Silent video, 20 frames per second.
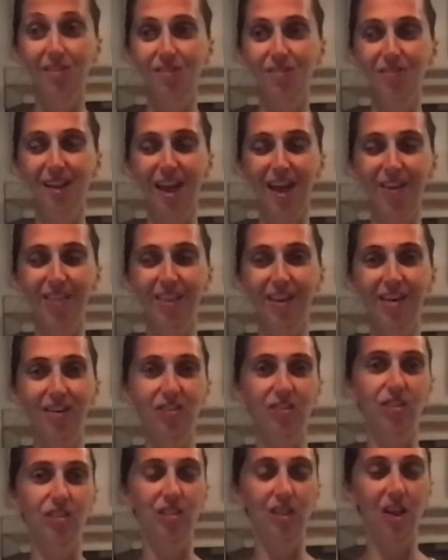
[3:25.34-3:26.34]
so now that our
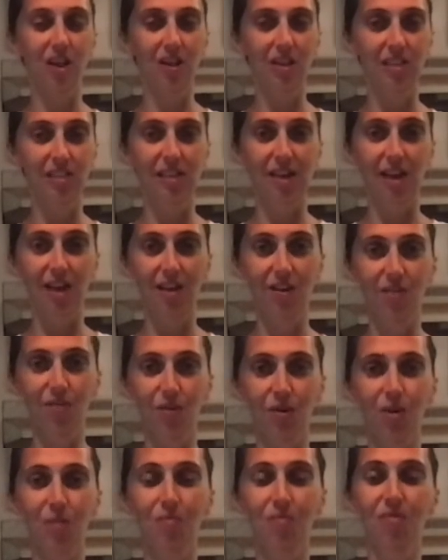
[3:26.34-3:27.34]
slaw is done, we're
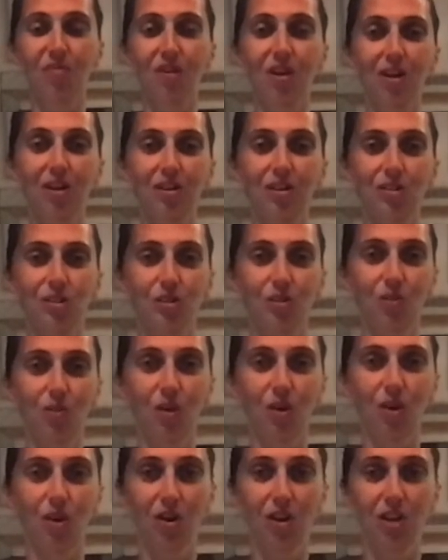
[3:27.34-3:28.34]
going to move on to
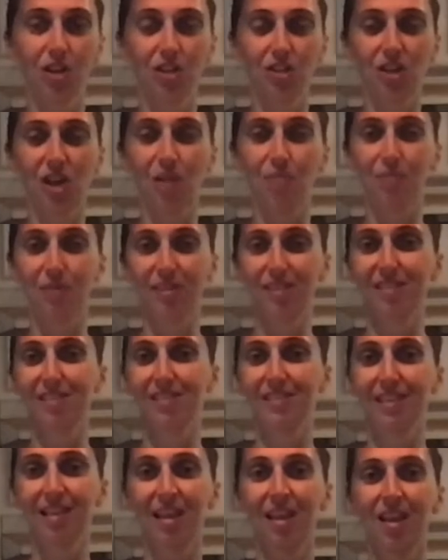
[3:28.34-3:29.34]
our cachapas.
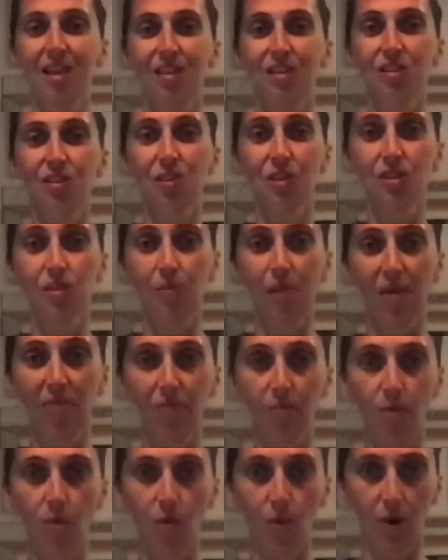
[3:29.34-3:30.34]
So these are made from
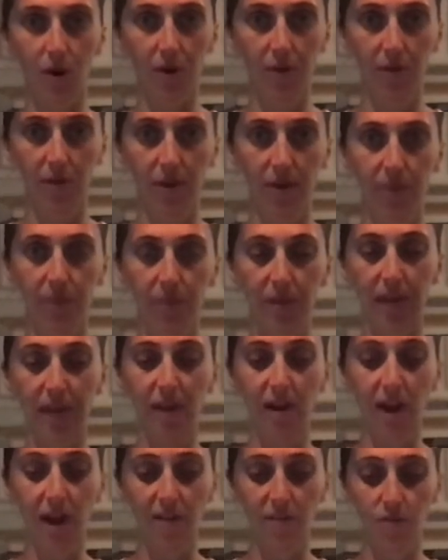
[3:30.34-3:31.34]
corn. Here
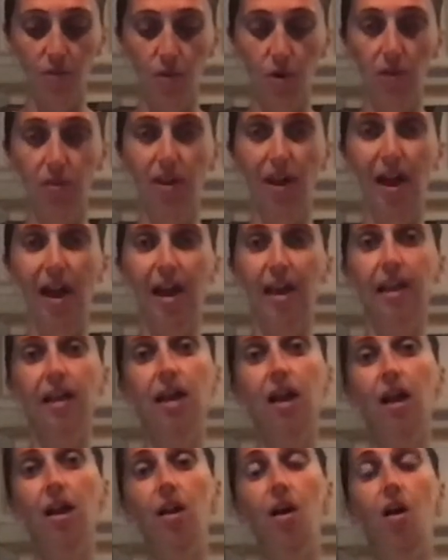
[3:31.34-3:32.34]
I have corn that I
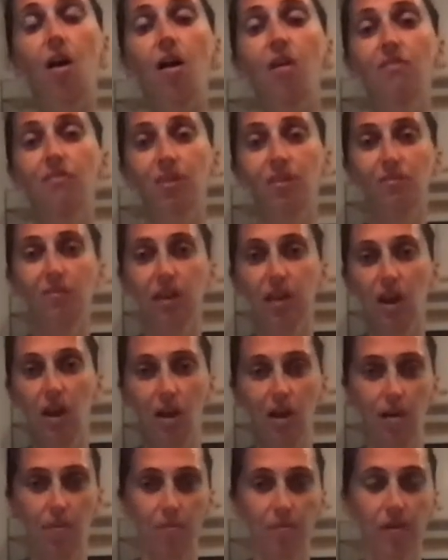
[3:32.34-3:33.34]
cut off of the
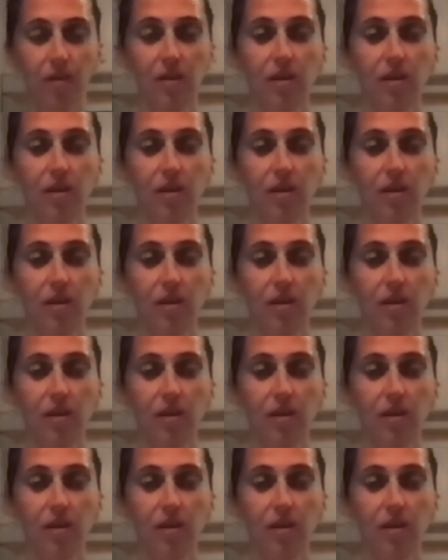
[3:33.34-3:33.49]
cob.